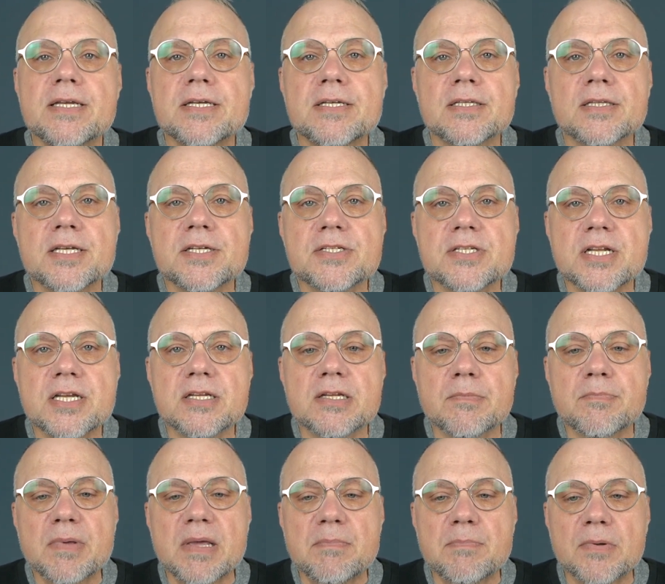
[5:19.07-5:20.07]
In listening to
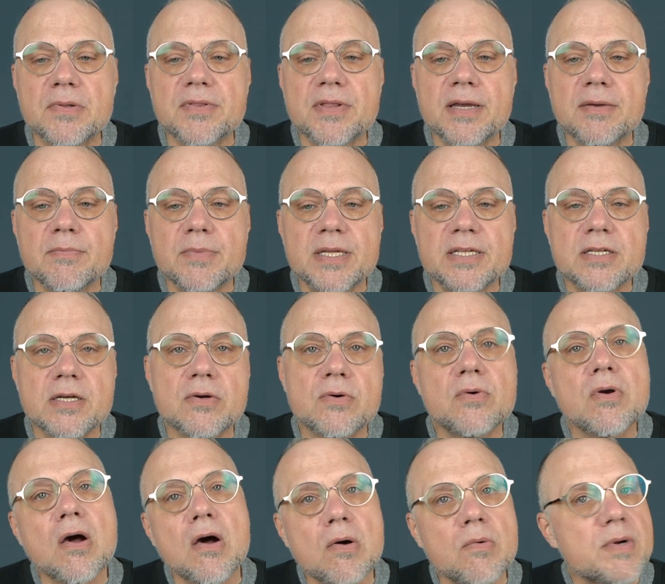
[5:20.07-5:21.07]
people that we
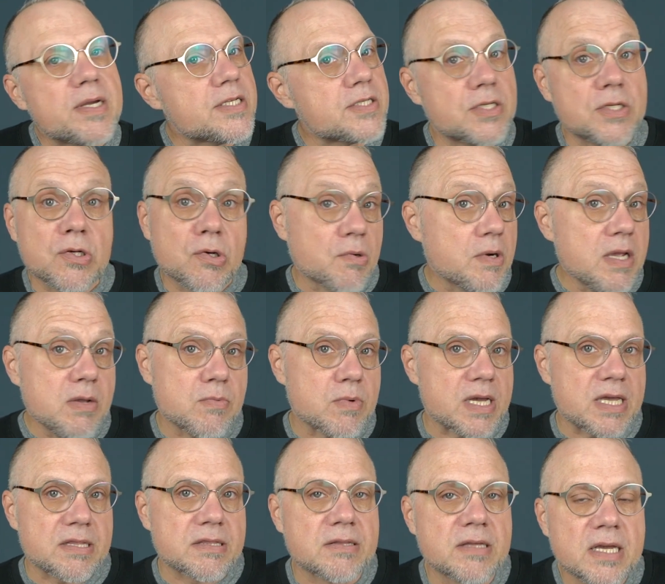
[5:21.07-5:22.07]
don't always agree
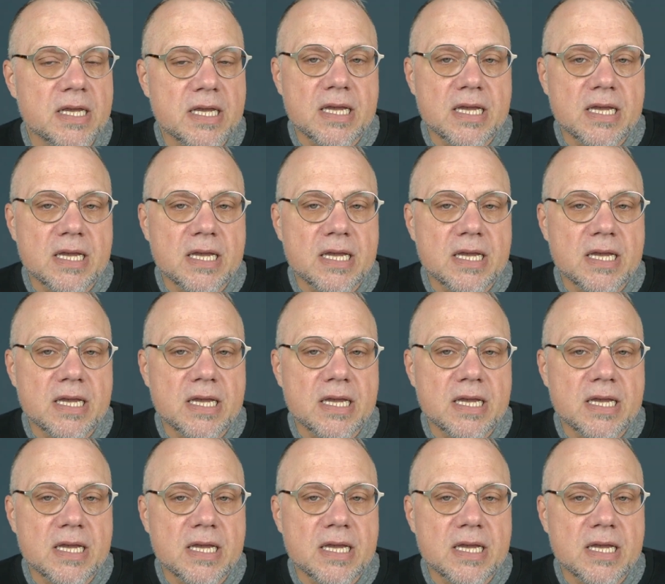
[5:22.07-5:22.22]
with.